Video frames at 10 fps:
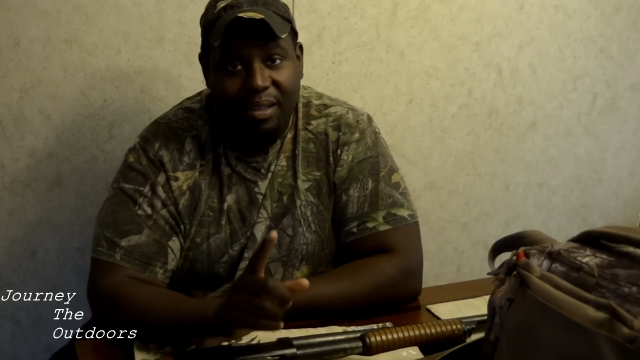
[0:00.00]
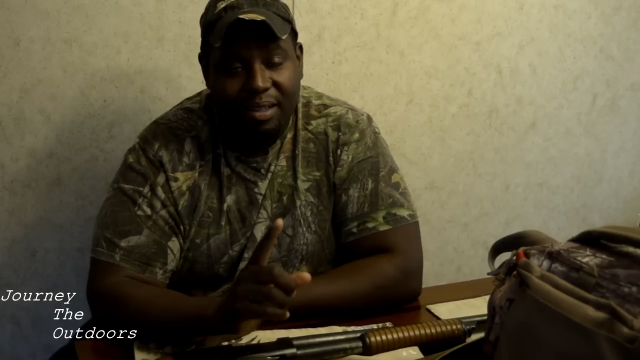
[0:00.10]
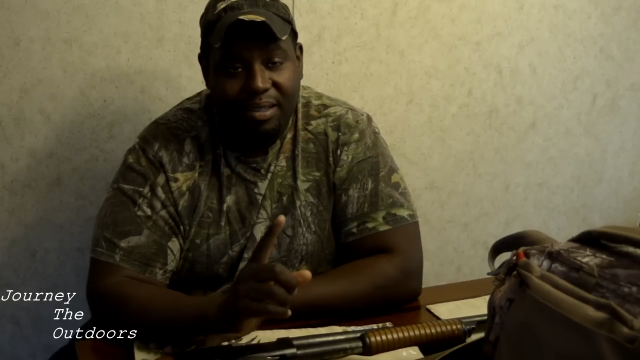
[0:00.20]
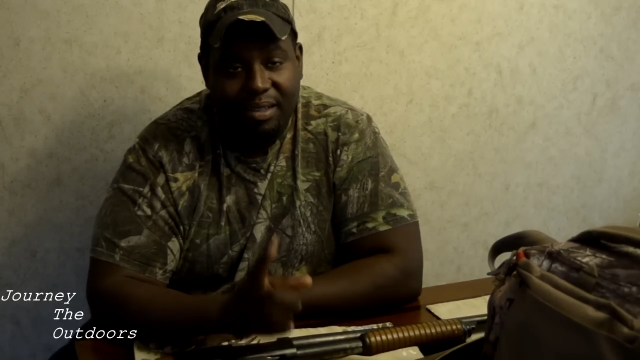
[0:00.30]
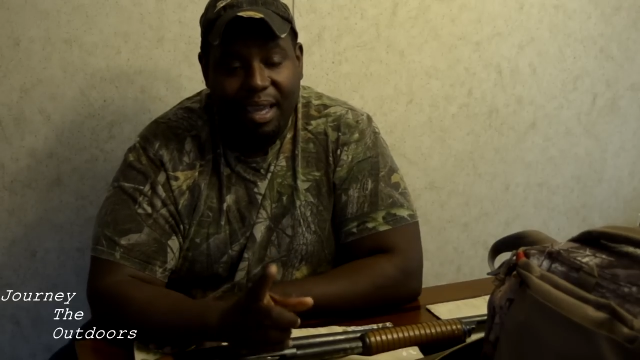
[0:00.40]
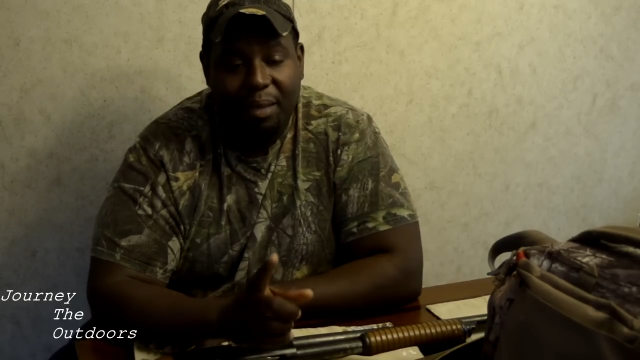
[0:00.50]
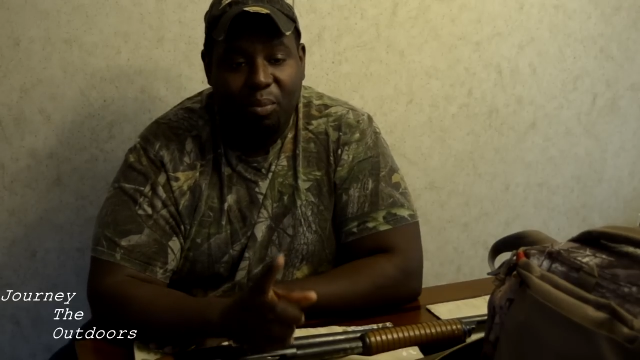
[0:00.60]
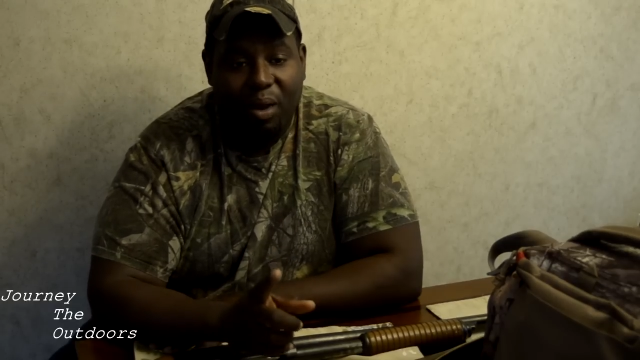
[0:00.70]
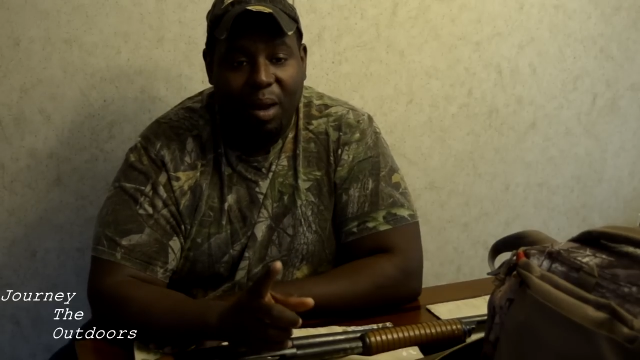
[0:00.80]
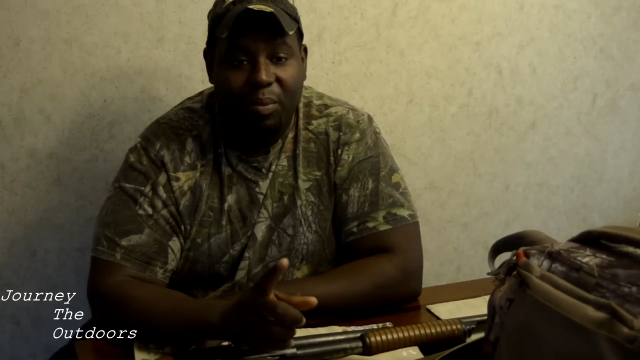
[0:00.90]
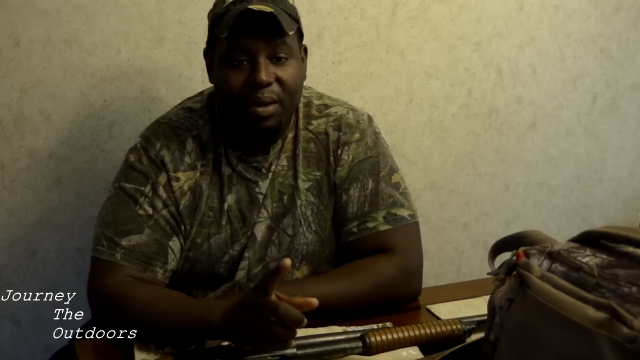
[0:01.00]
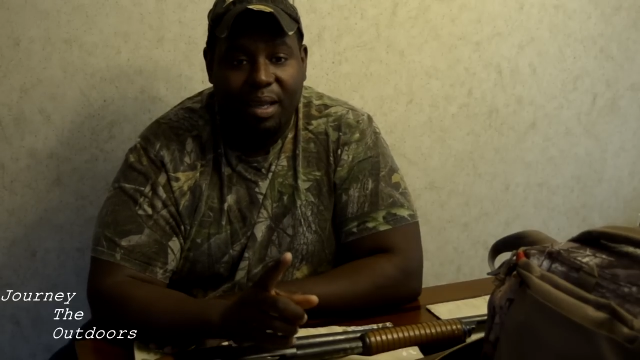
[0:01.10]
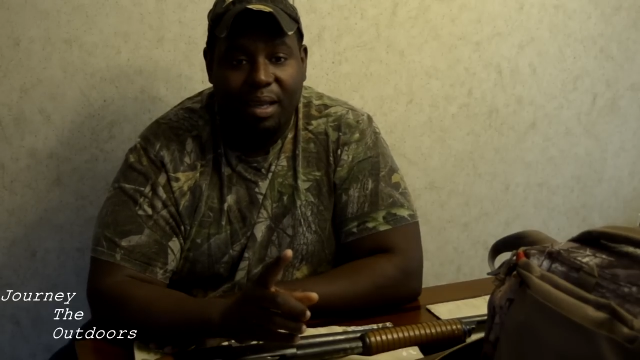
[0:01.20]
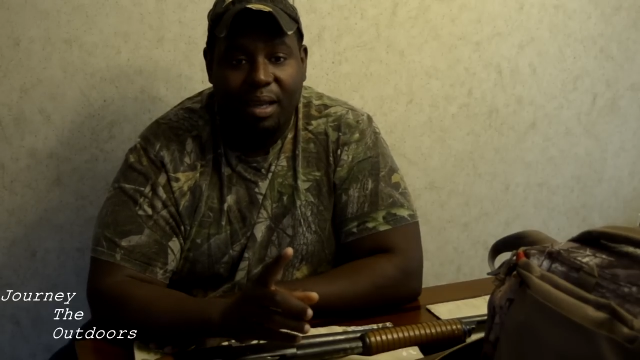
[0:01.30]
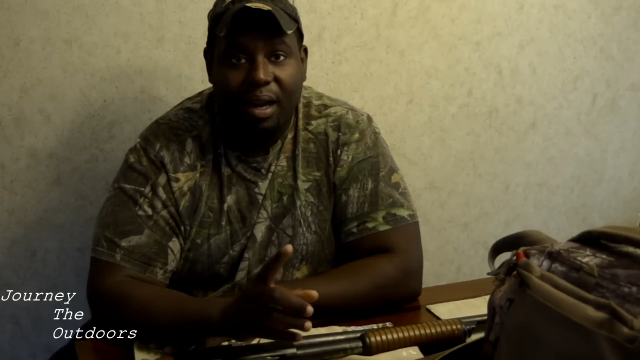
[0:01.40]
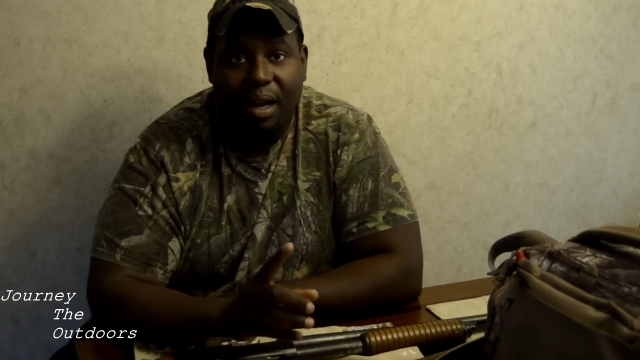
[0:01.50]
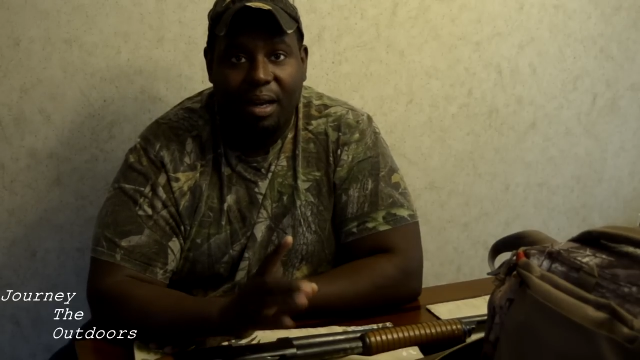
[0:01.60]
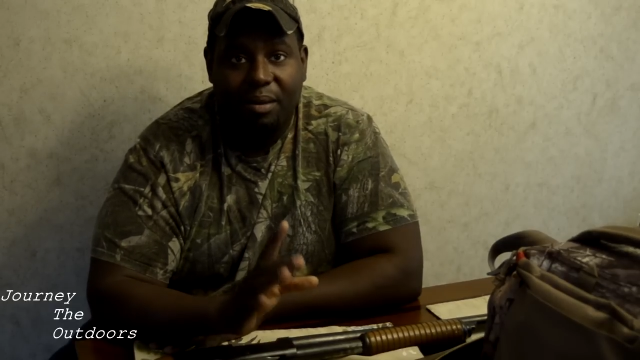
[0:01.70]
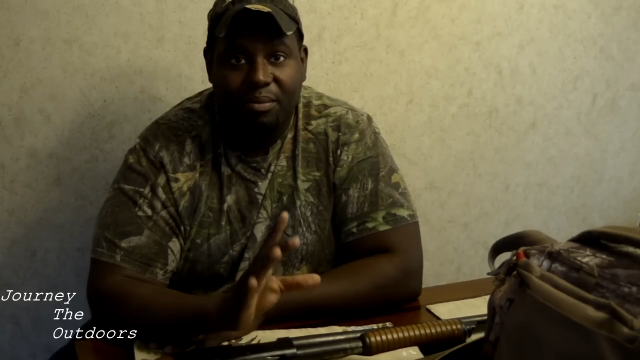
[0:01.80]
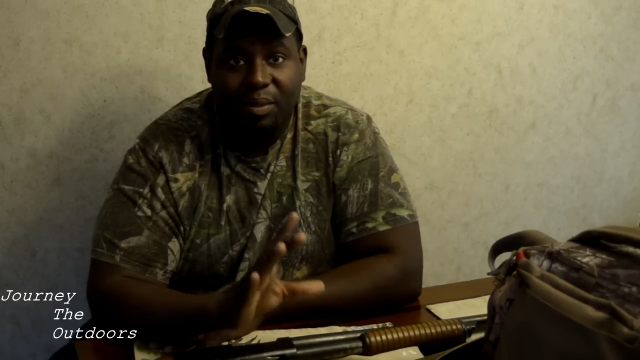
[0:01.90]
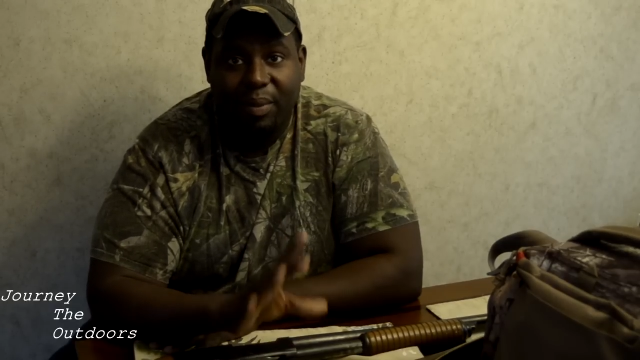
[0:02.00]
the state property to